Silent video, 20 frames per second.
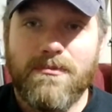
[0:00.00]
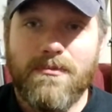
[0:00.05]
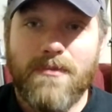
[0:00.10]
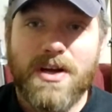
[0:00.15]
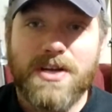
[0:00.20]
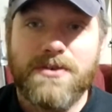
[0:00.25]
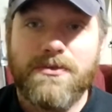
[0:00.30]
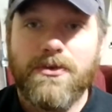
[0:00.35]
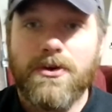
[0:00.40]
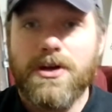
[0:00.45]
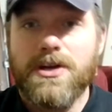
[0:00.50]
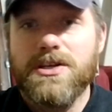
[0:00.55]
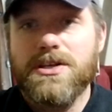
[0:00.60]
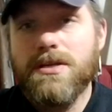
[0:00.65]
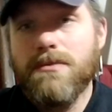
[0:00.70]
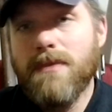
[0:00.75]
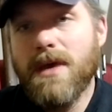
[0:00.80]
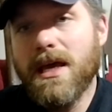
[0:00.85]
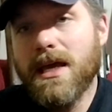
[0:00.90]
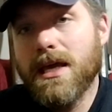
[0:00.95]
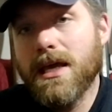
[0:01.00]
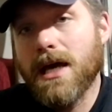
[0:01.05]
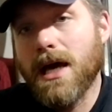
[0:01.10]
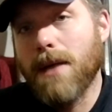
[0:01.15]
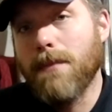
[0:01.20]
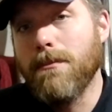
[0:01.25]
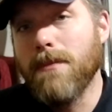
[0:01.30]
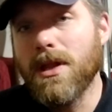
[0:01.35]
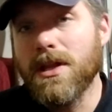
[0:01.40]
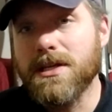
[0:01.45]
much footage to make
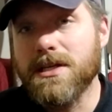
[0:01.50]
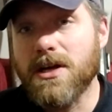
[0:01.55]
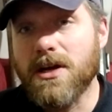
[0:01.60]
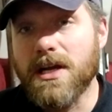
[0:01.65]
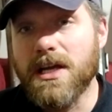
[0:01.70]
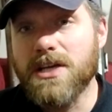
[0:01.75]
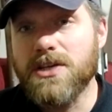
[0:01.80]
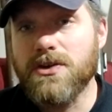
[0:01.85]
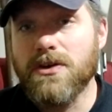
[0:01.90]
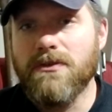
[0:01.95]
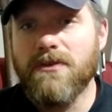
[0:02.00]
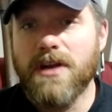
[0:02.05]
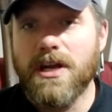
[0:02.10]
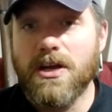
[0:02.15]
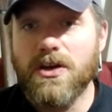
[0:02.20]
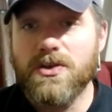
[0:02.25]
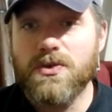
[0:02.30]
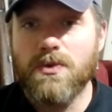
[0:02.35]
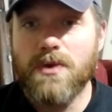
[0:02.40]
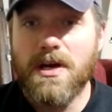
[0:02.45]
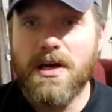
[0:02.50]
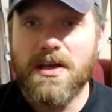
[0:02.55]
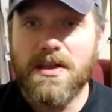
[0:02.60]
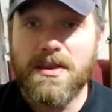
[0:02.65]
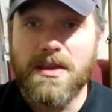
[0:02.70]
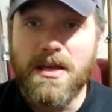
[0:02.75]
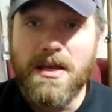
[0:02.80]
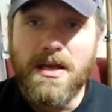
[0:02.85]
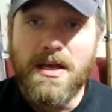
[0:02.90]
military history videos with.